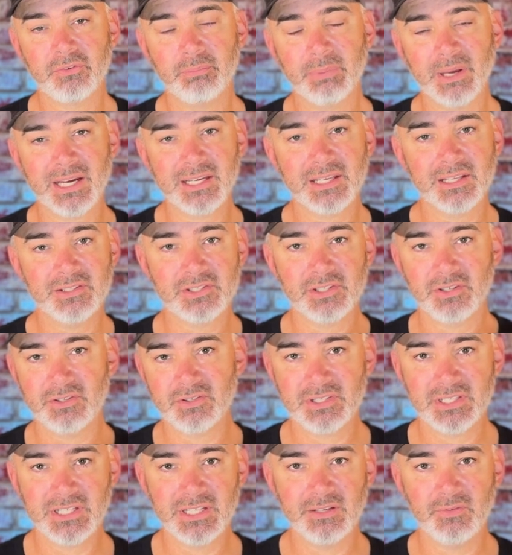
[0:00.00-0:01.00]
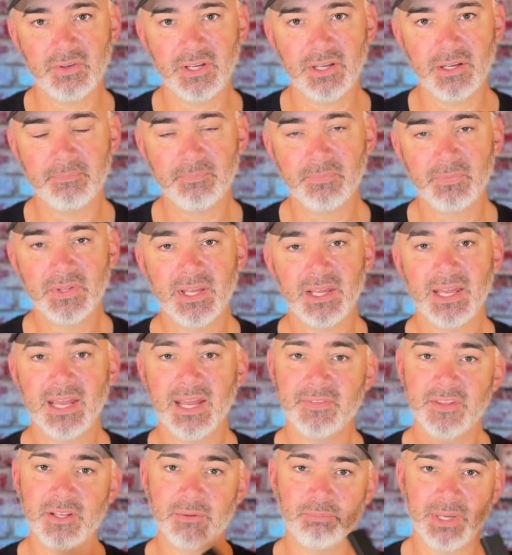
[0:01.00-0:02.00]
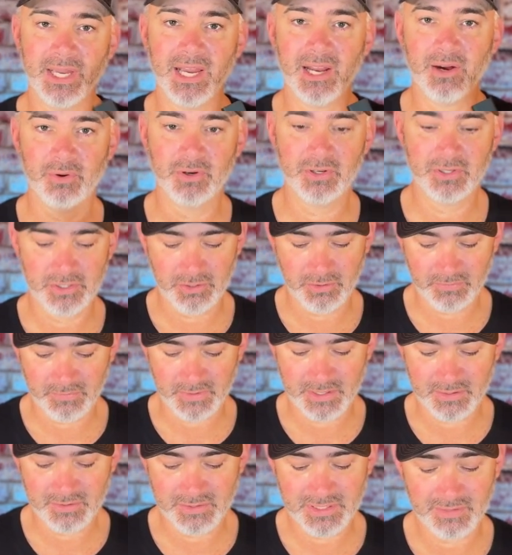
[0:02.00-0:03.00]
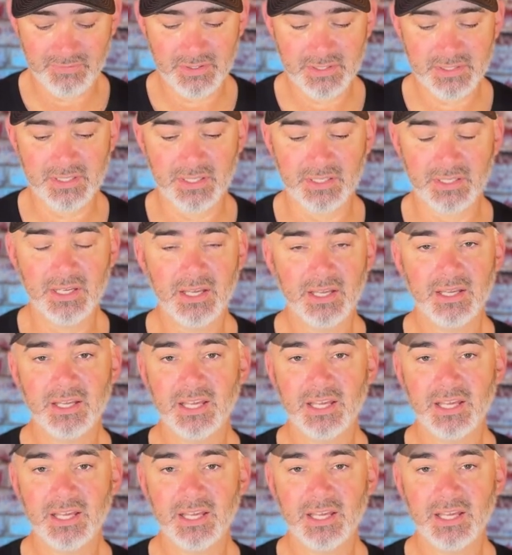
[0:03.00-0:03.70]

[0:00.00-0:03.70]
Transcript: back into your TV and then power into your Fire TV stick.